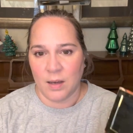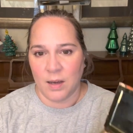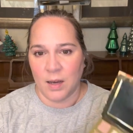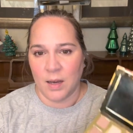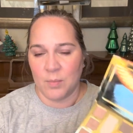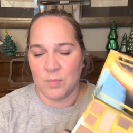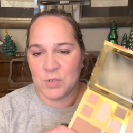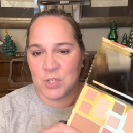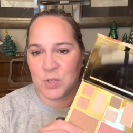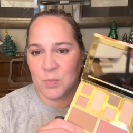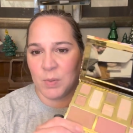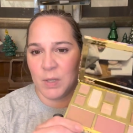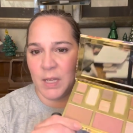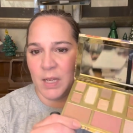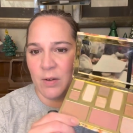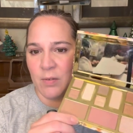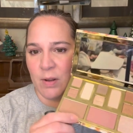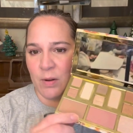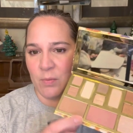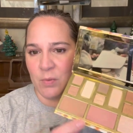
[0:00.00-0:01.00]
um, just playing
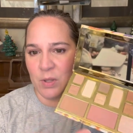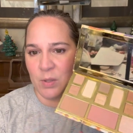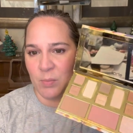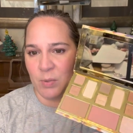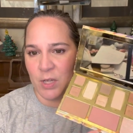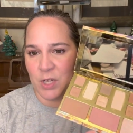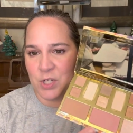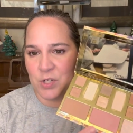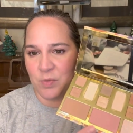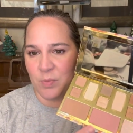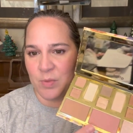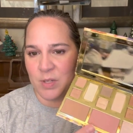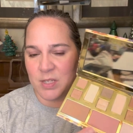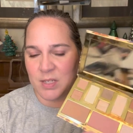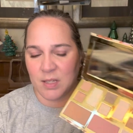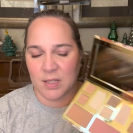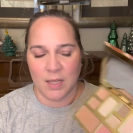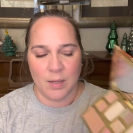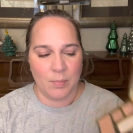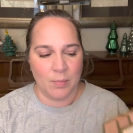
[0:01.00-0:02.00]
around with the blush from this
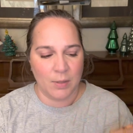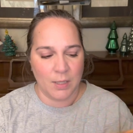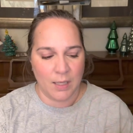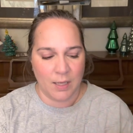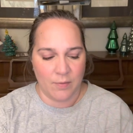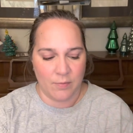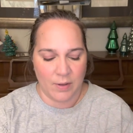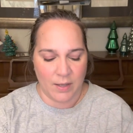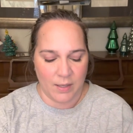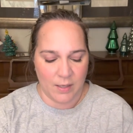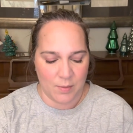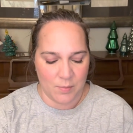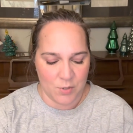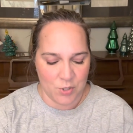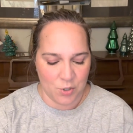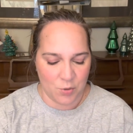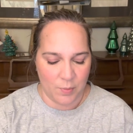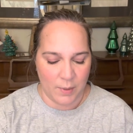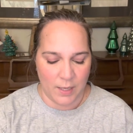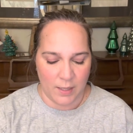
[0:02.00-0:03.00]
Clay Play Volume
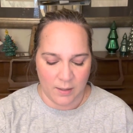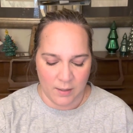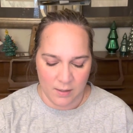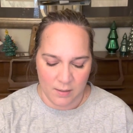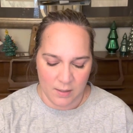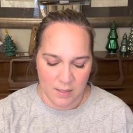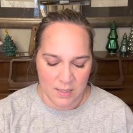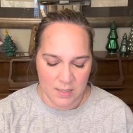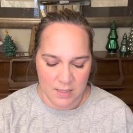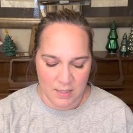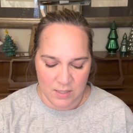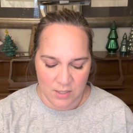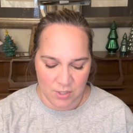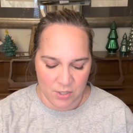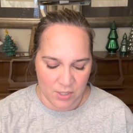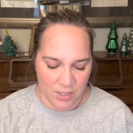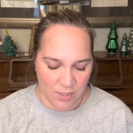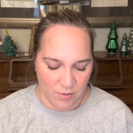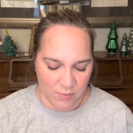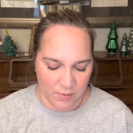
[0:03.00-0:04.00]
two palette because it's
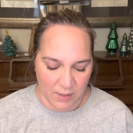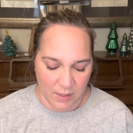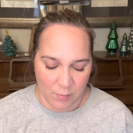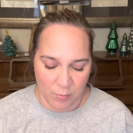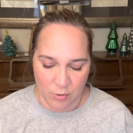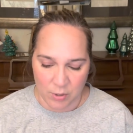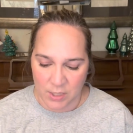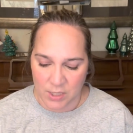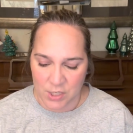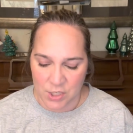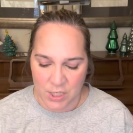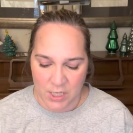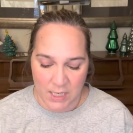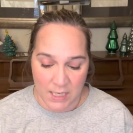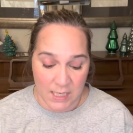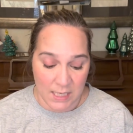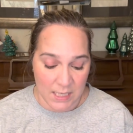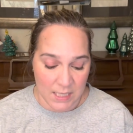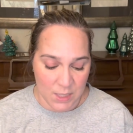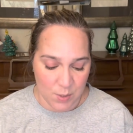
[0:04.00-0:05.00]
just a really pretty
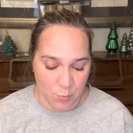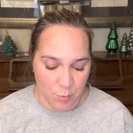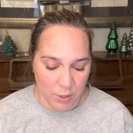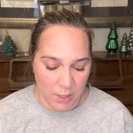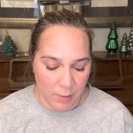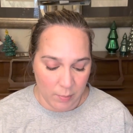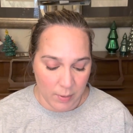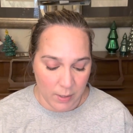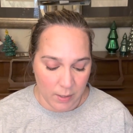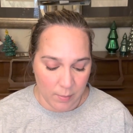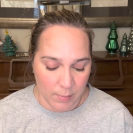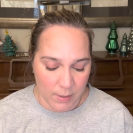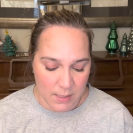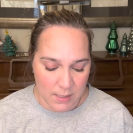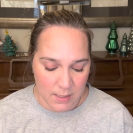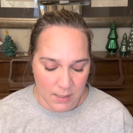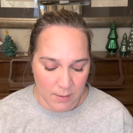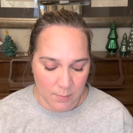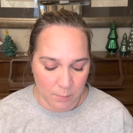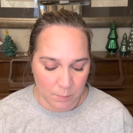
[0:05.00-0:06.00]
shade. It's pretty
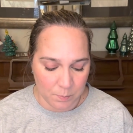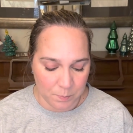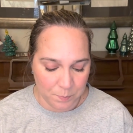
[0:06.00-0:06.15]
pigmented,